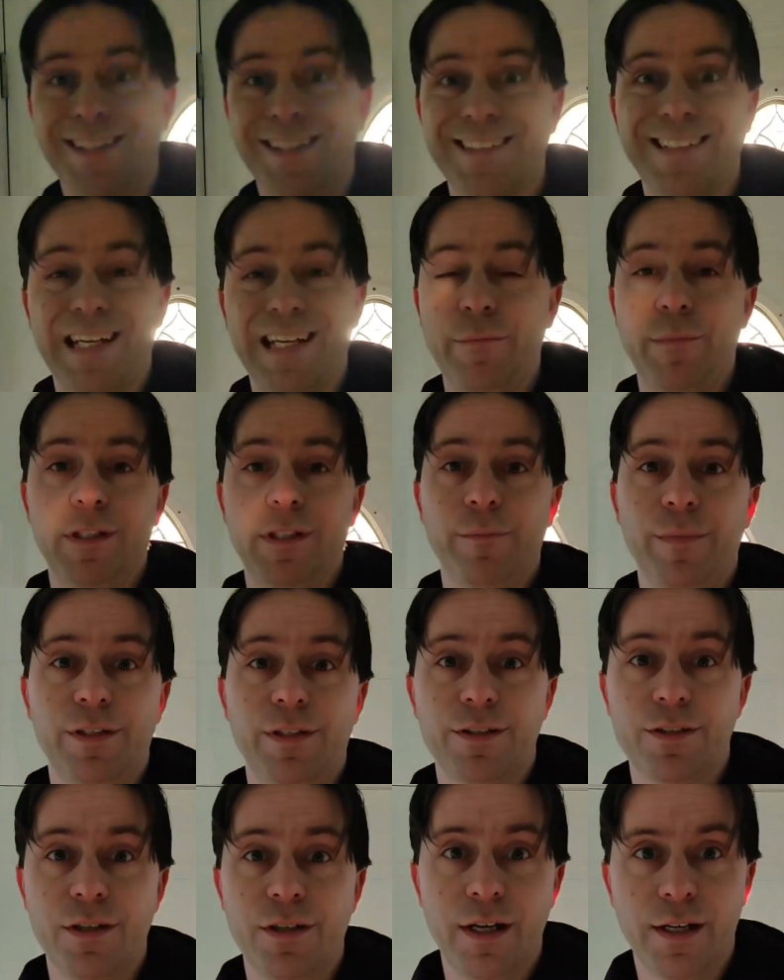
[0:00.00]
you need is a nine
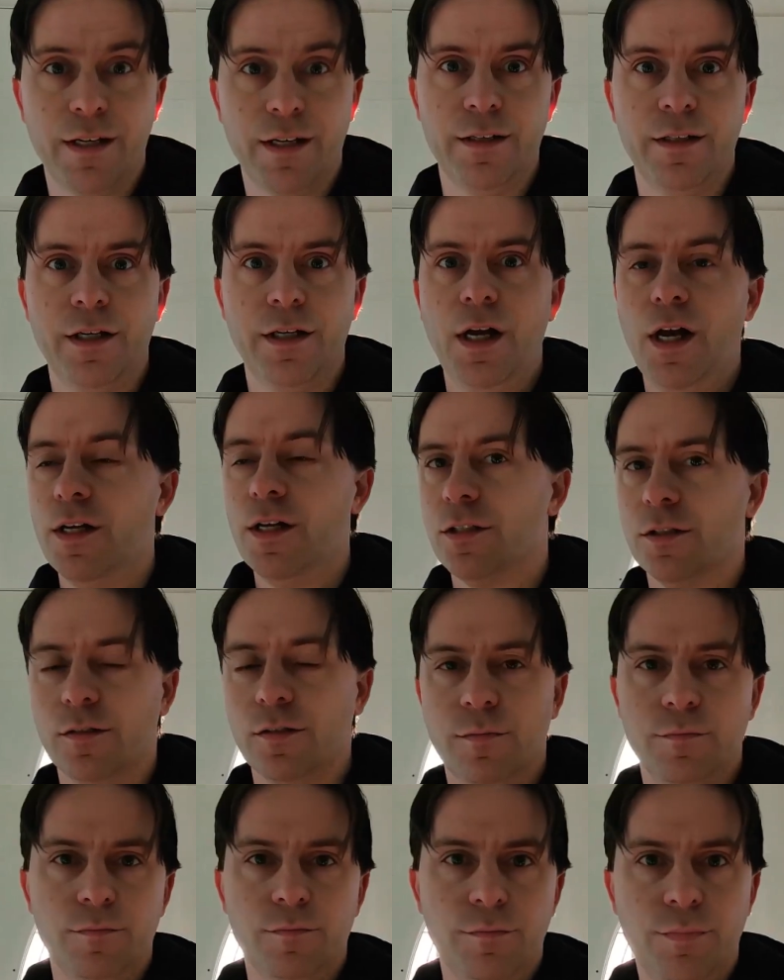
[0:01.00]
millimeter socket
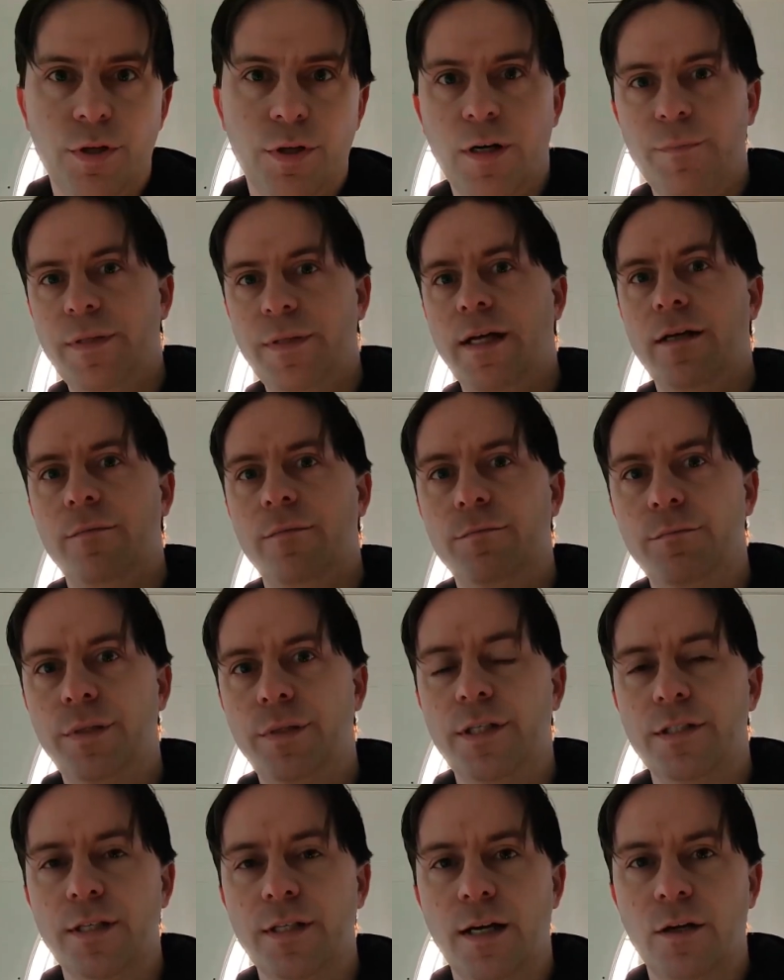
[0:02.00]
to pop that
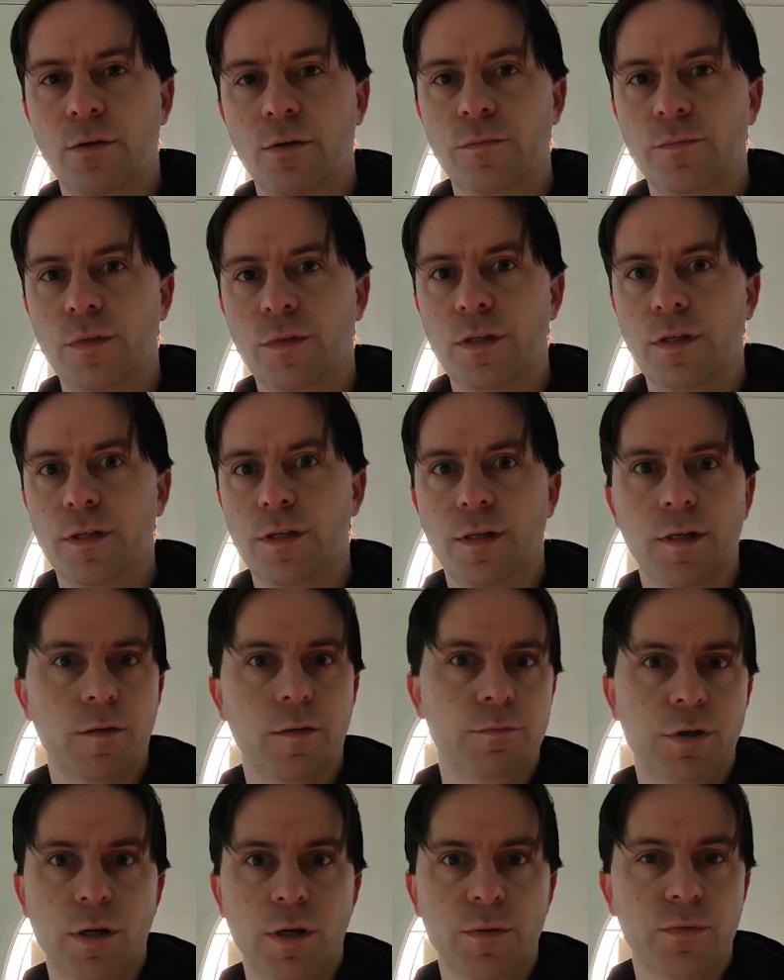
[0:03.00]
piece out and
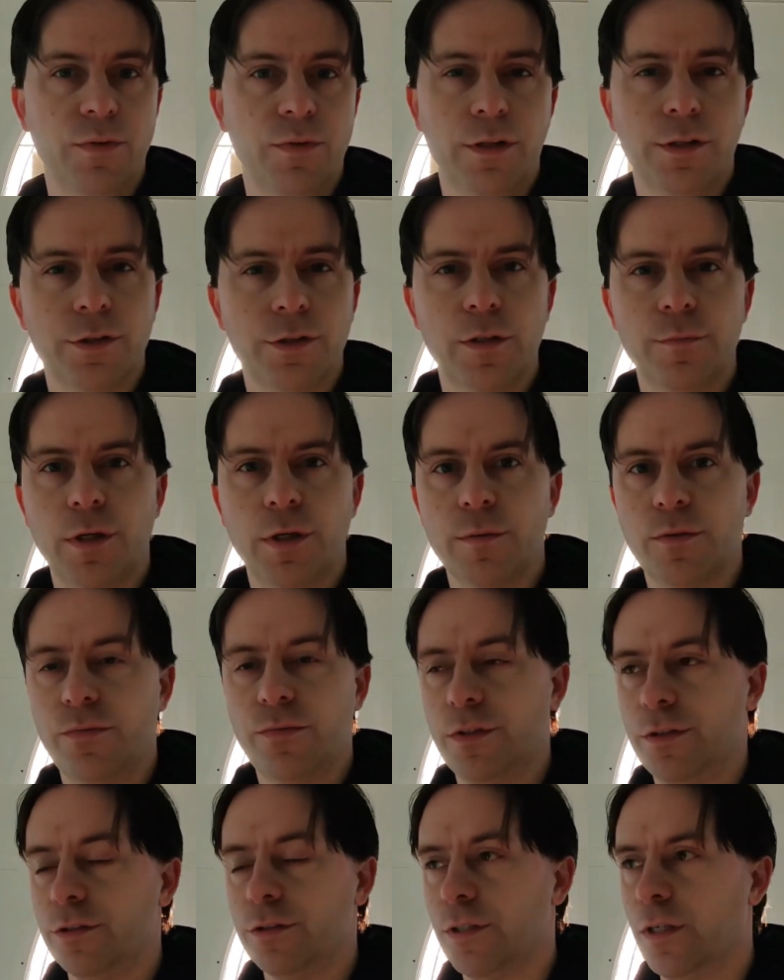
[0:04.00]
uh, pop the filter in, pop the
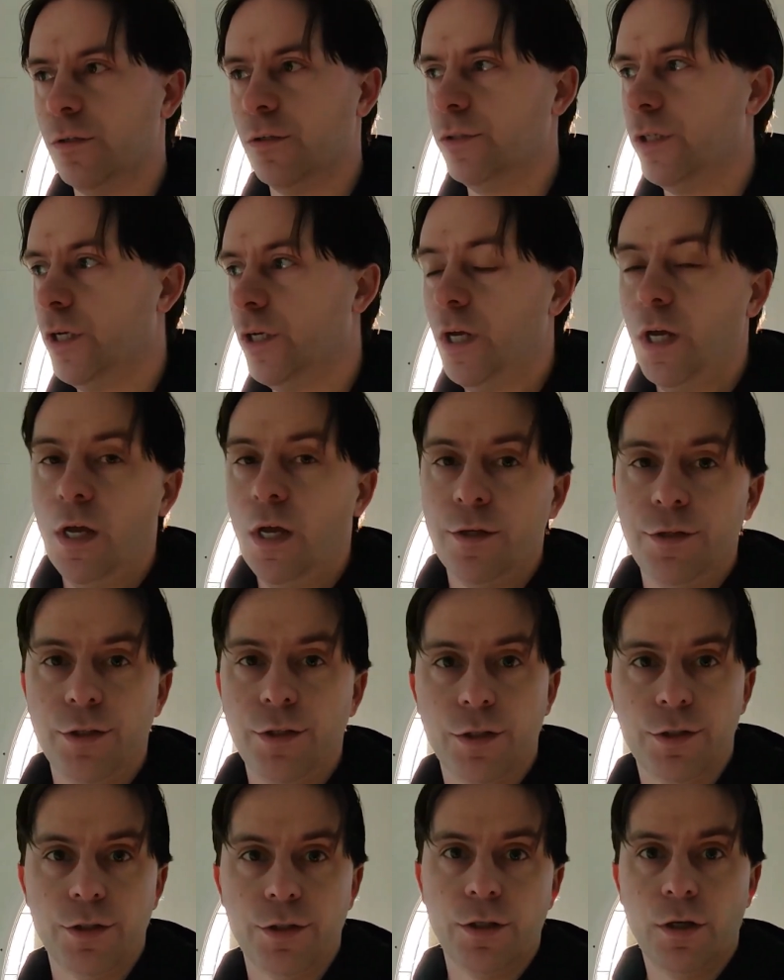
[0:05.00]
filter out, and
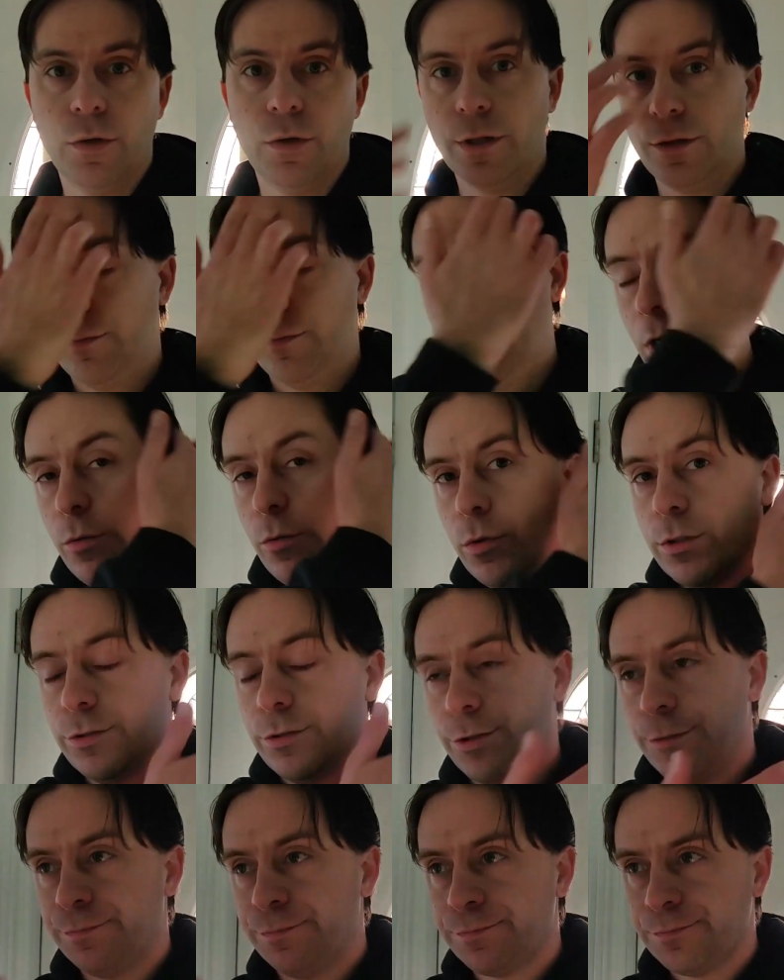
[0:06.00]
you're good to go. And you're probably
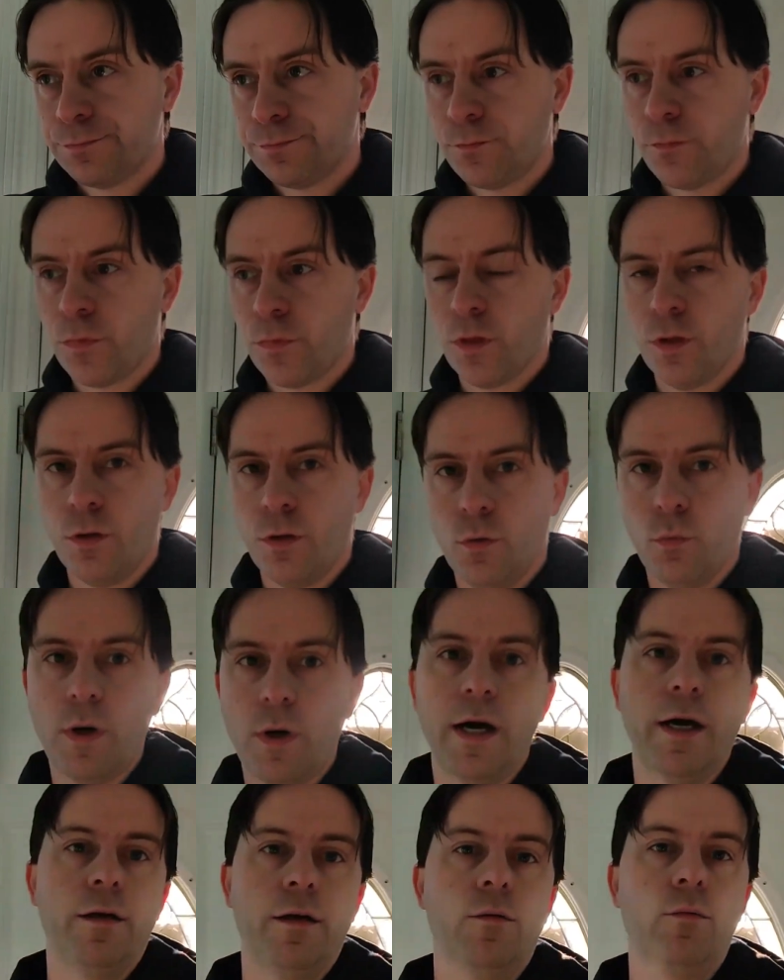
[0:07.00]
wondering
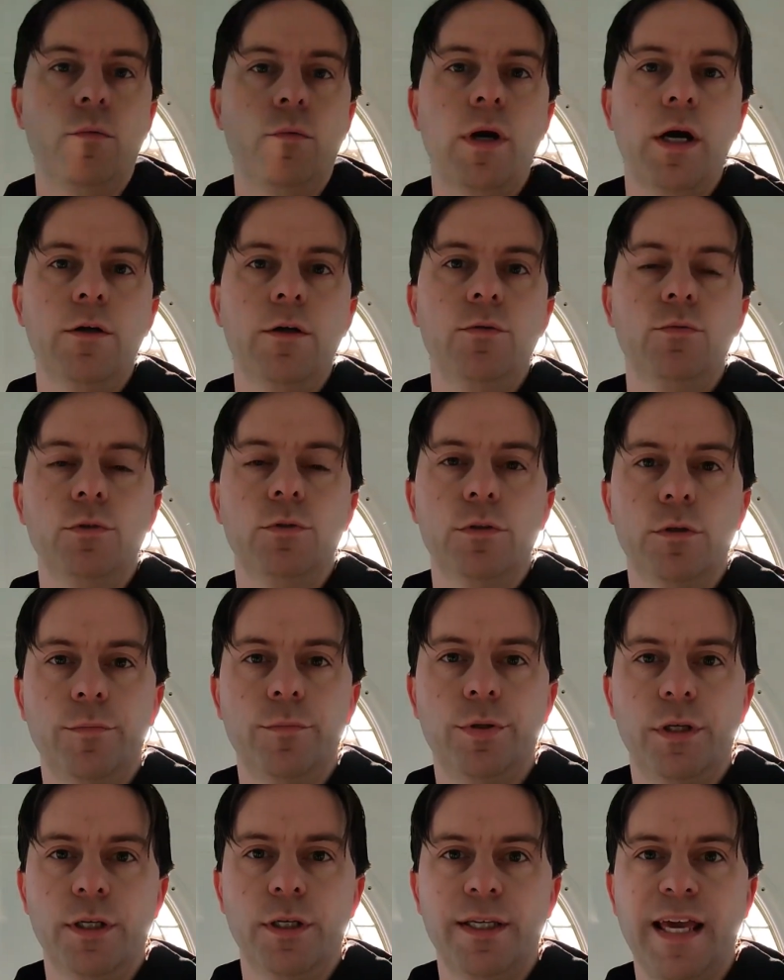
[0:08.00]
why, why you
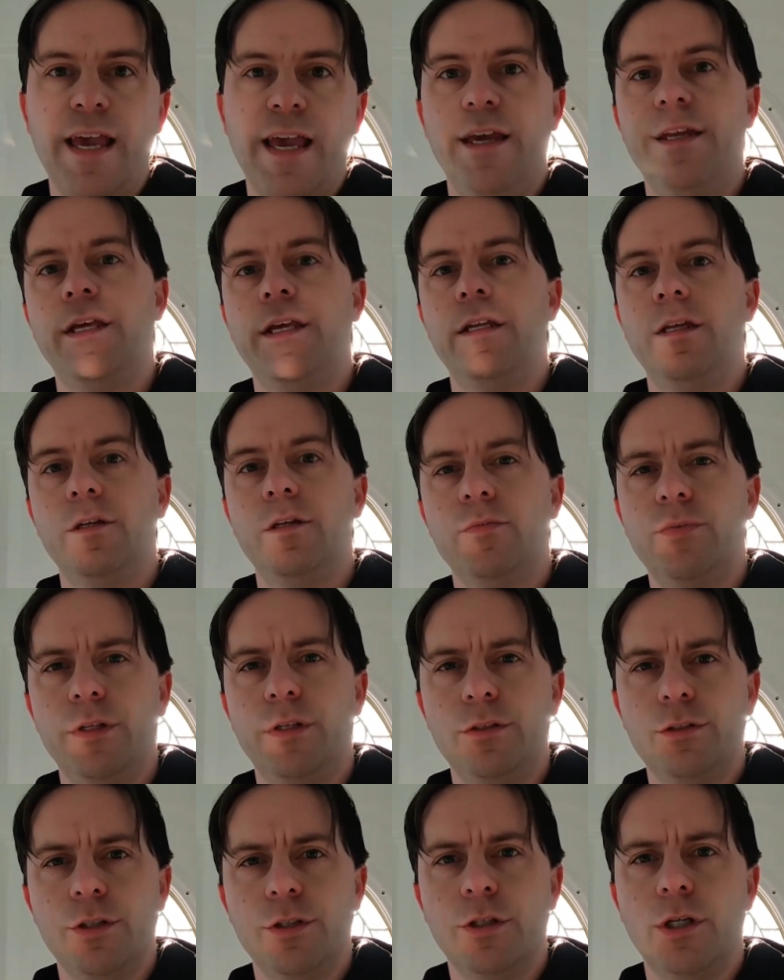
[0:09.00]
don't put a K and N air
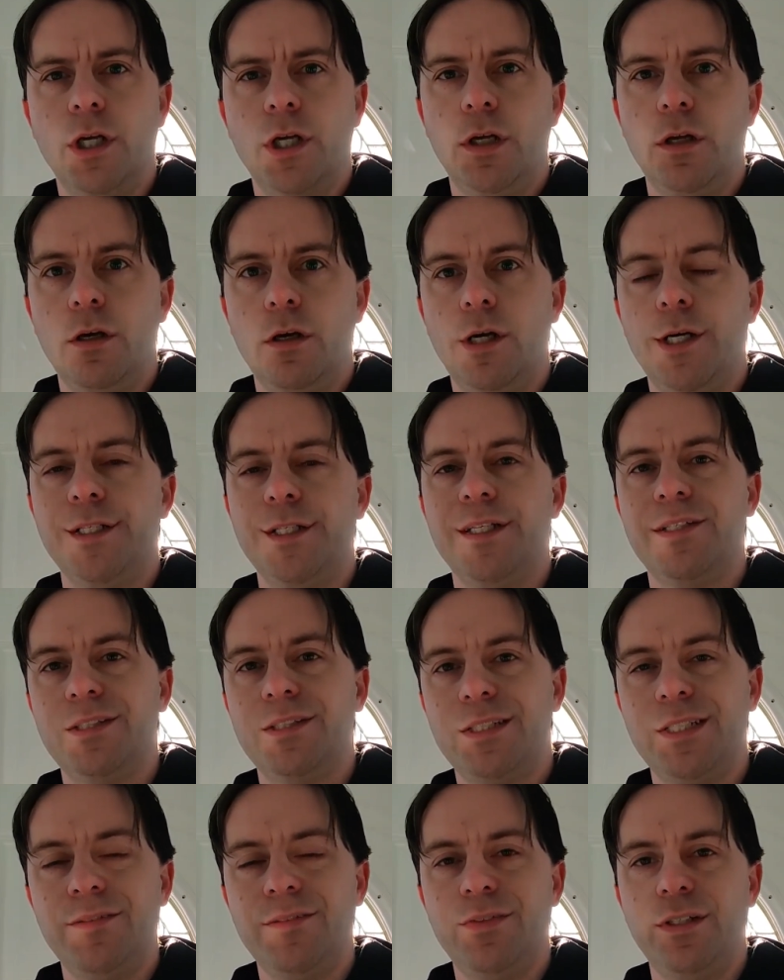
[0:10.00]
filter on this
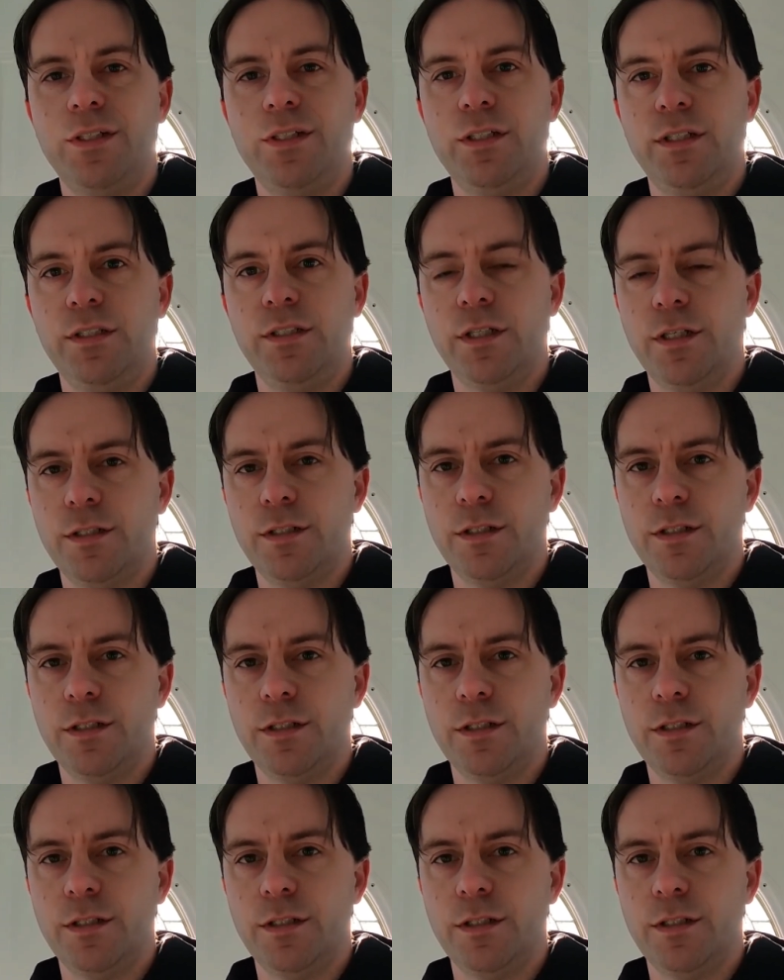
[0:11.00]
C V T